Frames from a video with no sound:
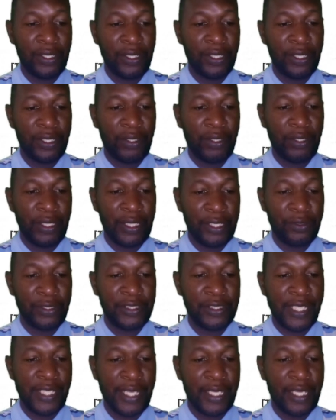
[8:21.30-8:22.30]
the
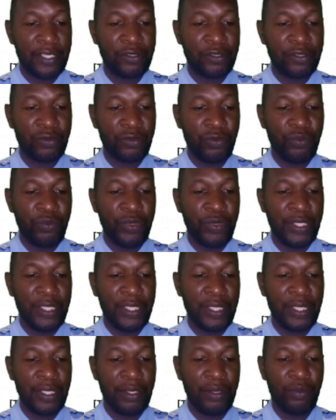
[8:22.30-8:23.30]
heterozygous will
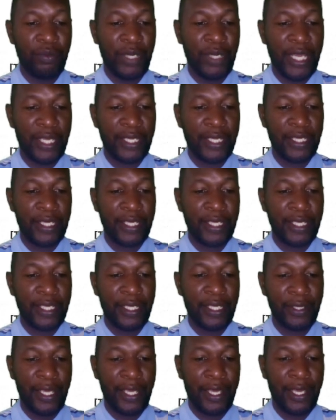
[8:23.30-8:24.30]
be black
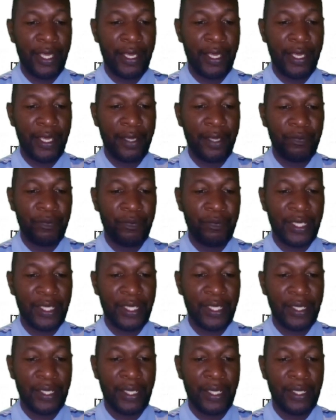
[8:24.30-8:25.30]
hair
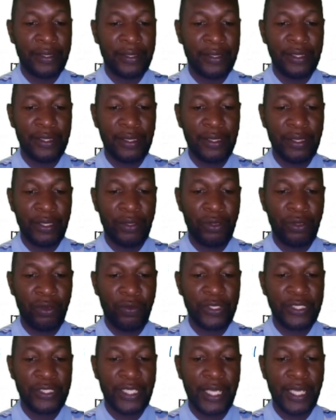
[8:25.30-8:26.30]
and the
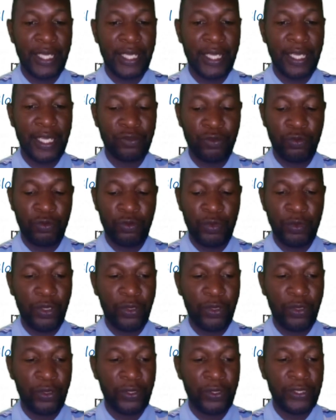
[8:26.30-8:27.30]
homozygous will be
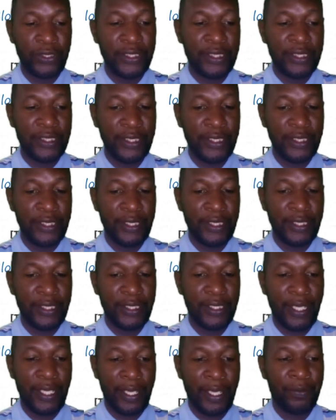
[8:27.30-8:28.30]
blonde hair.
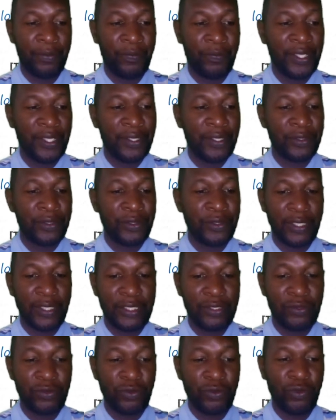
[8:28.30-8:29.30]
So this
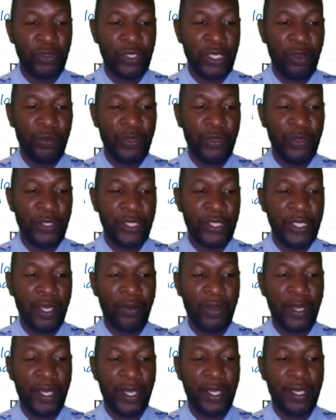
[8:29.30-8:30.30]
will now be
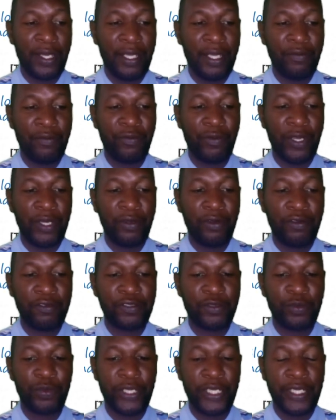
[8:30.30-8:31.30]
our F1
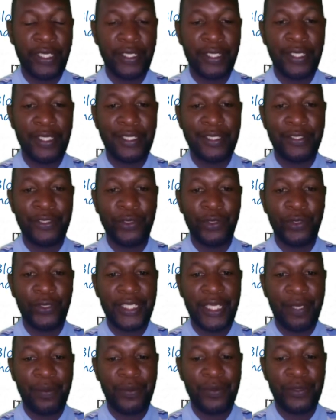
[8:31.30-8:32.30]
offspring
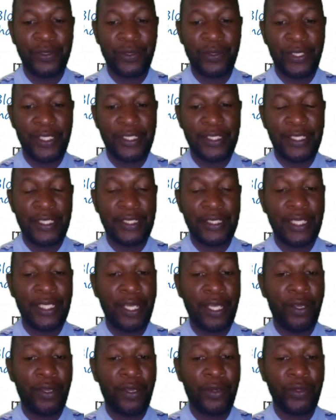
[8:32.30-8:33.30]
genotype. So this is
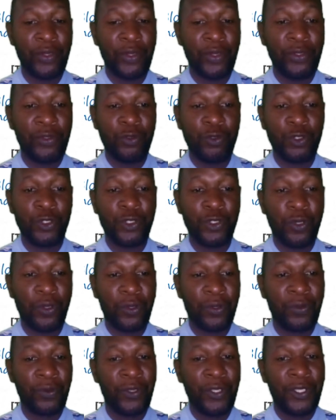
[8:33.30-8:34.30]
how you
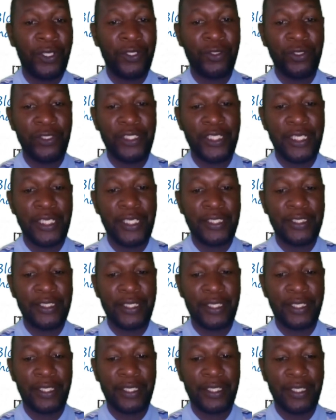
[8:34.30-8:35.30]
show your
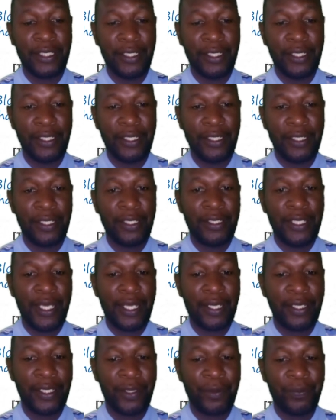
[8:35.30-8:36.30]
genetic
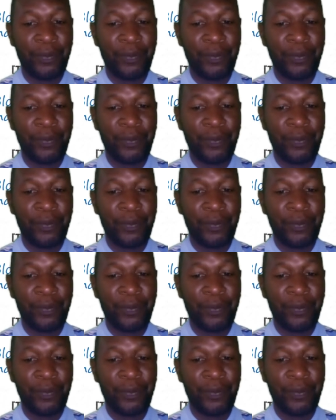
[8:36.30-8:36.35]
diagram.